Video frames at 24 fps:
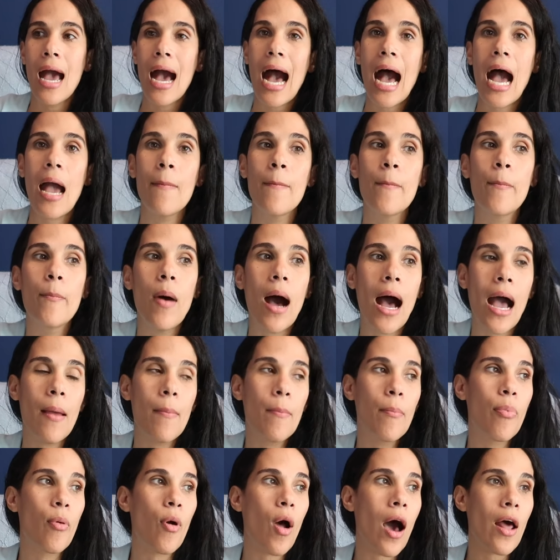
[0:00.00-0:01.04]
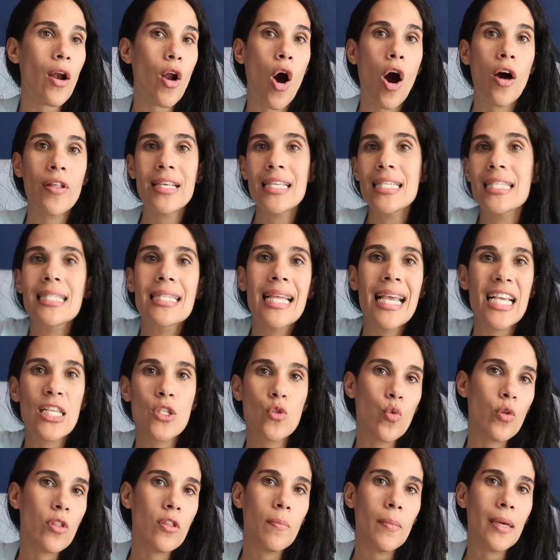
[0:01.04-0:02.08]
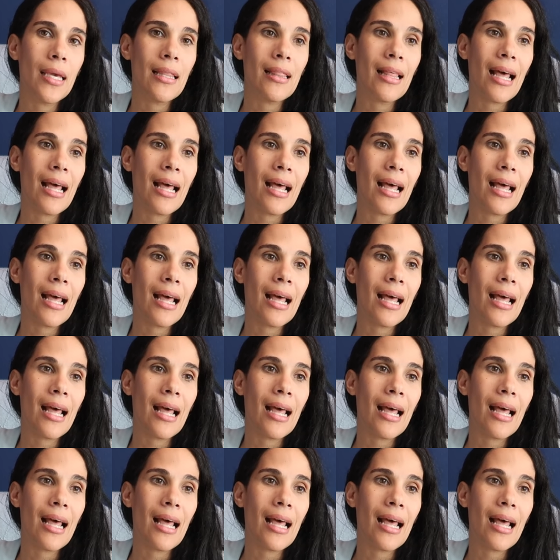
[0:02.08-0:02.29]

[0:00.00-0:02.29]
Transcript: I, I brought all these things with me